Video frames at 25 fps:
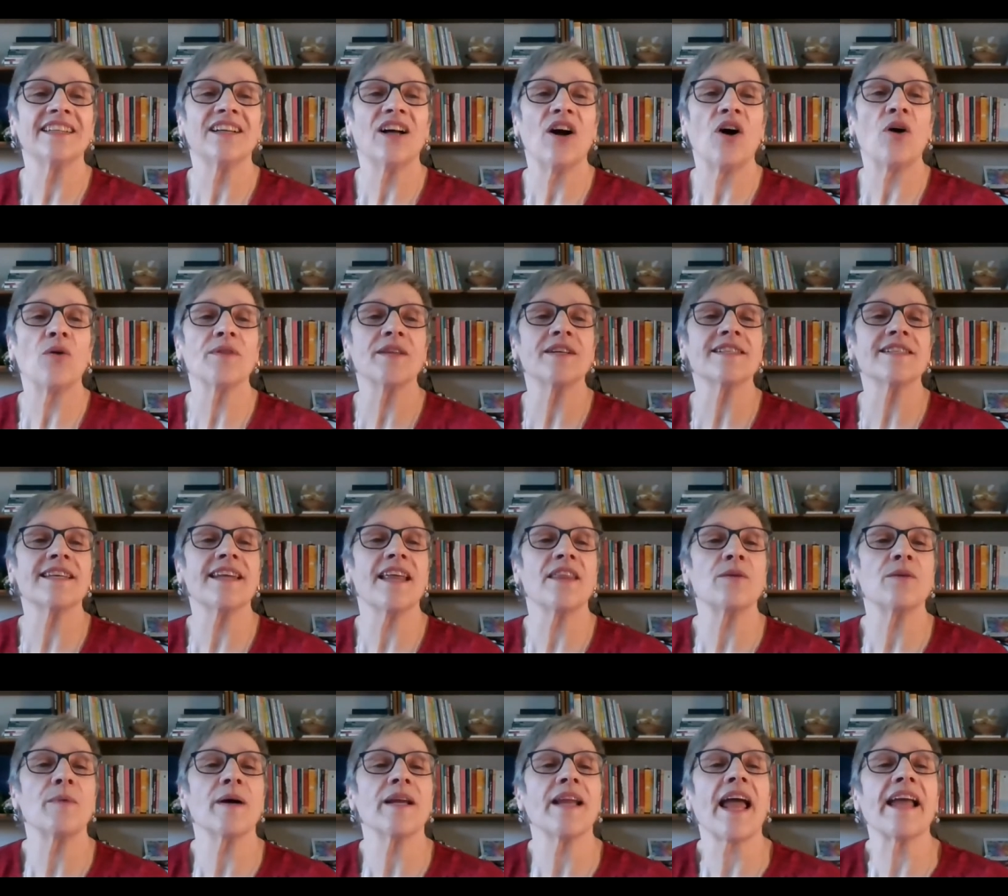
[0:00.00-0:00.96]
Oh, there's
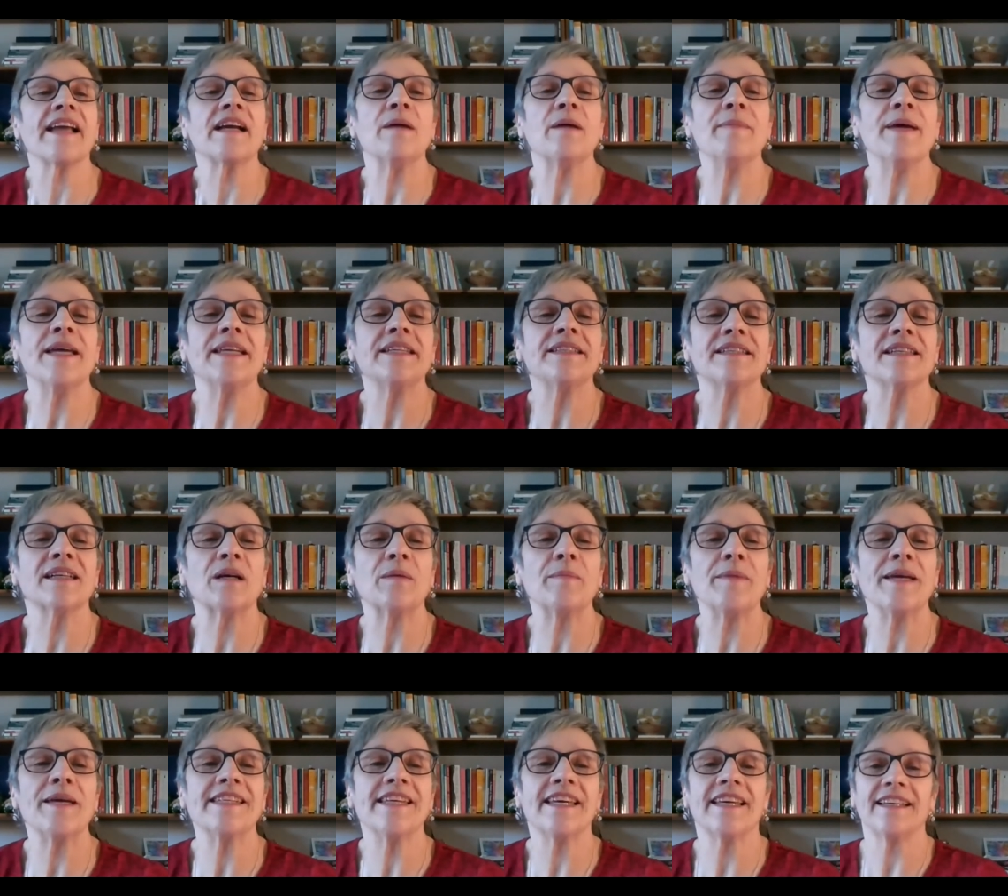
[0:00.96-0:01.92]
another one. I commit to
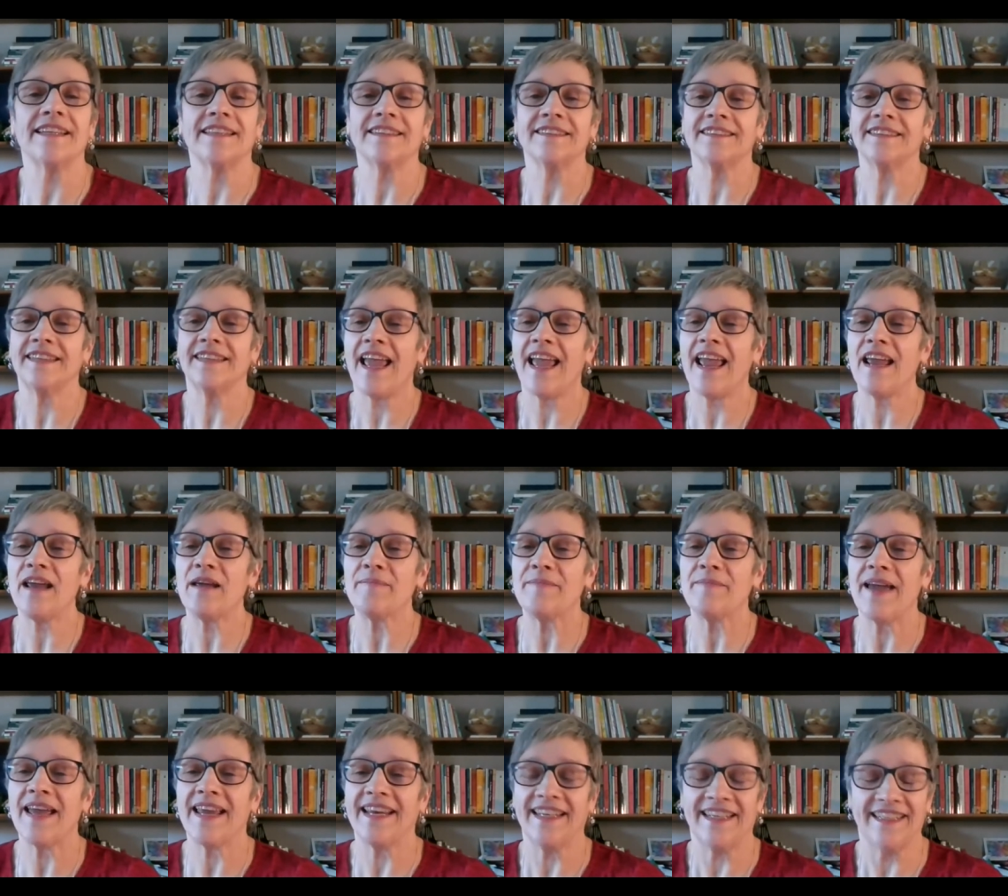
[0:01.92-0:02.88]
committing.
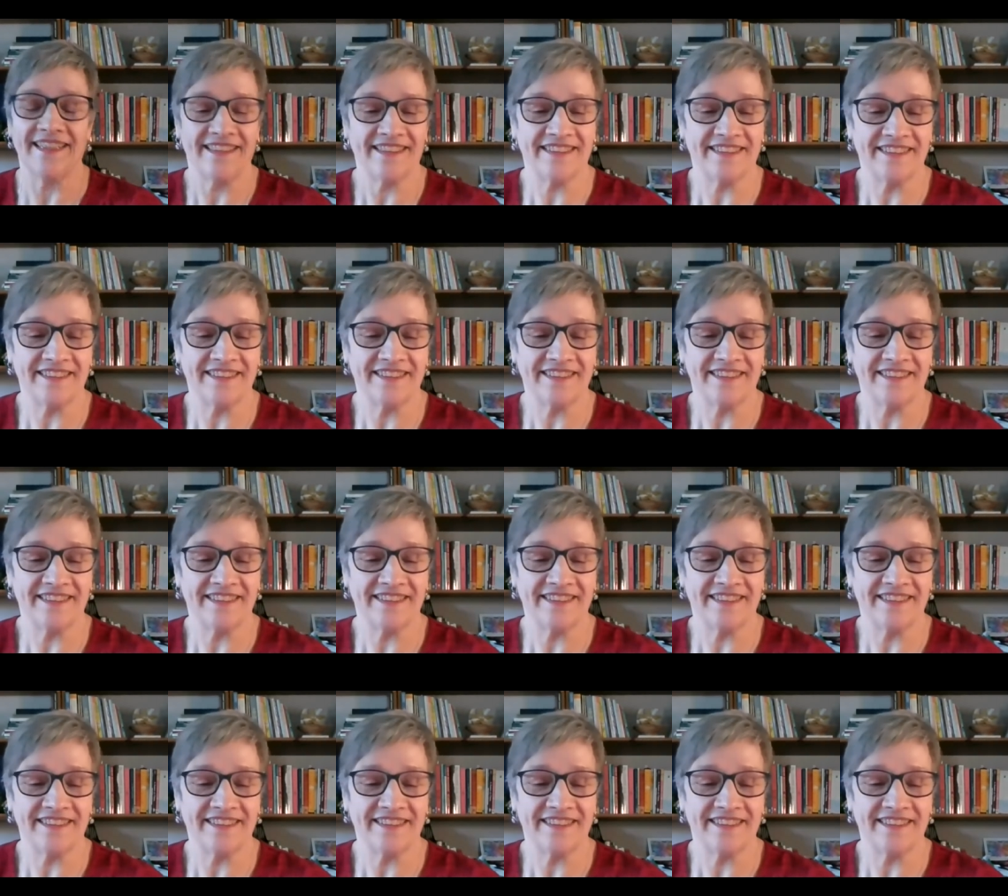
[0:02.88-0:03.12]
Amen.